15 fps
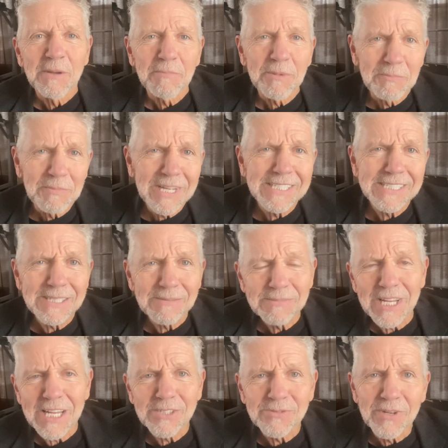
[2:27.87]
But men,
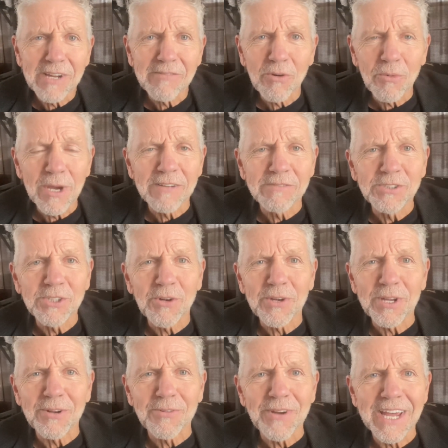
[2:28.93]
sometimes we have a way of
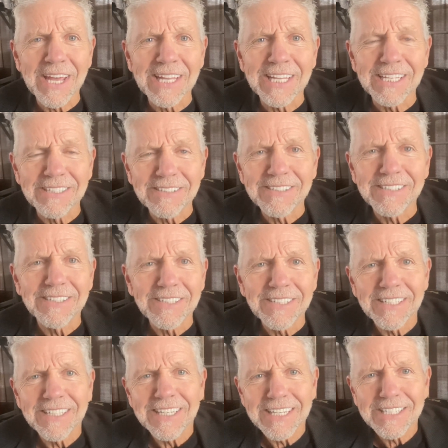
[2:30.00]
joking around that
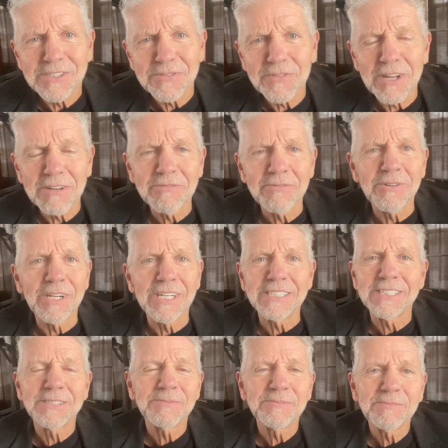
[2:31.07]
it's fun for us.
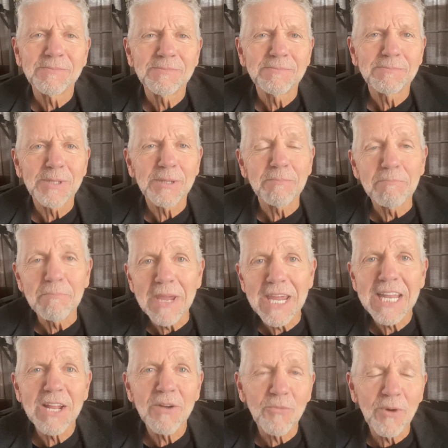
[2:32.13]
But
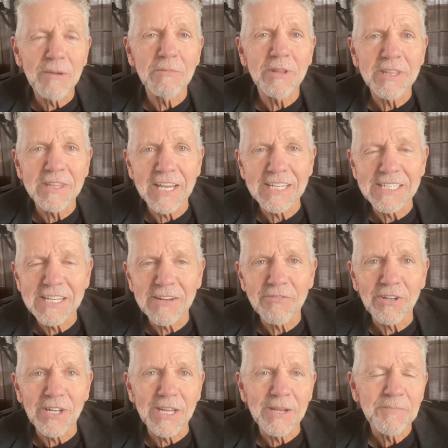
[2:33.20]
men and women think
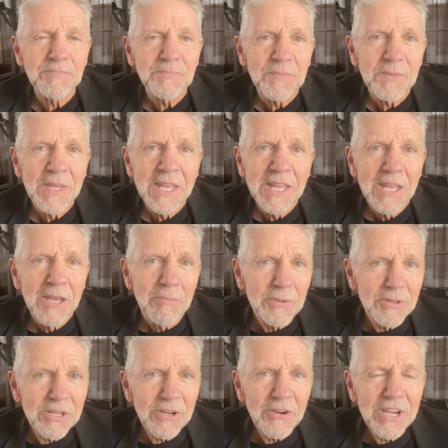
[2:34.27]
differently.
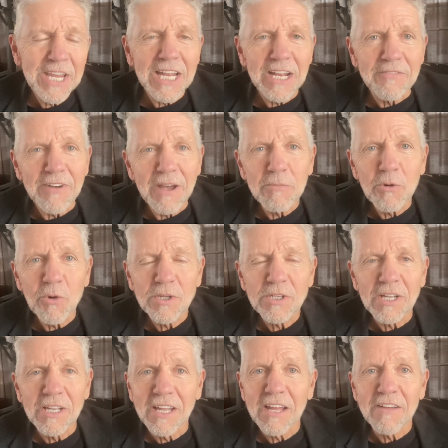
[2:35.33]
But there again, if I'm going
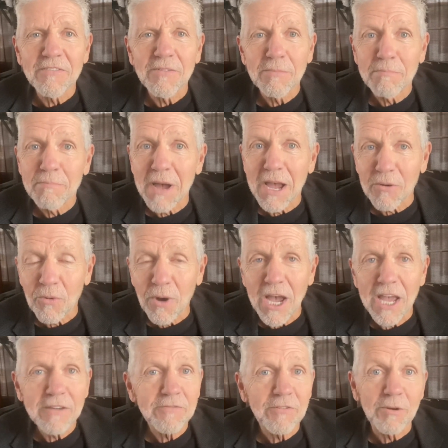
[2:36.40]
to love my
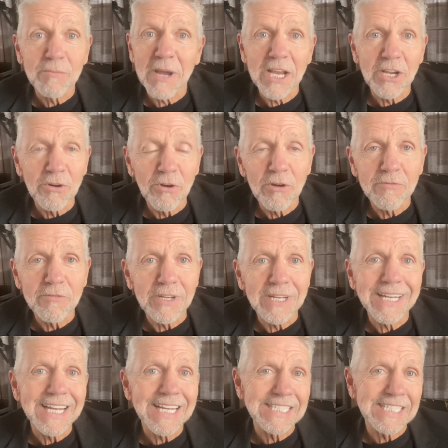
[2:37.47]
wife or my
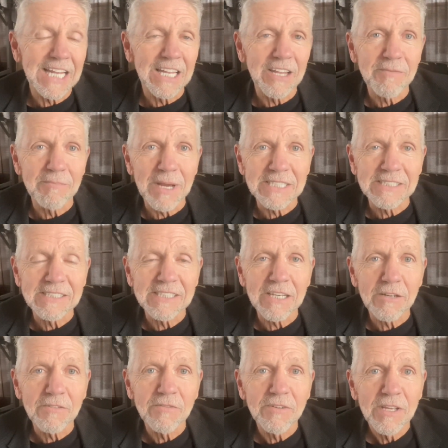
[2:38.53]
girlfriend as I love
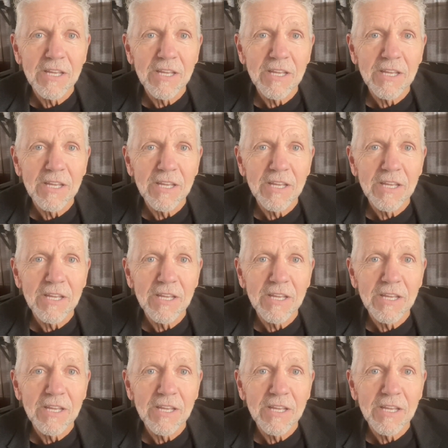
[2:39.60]
myself,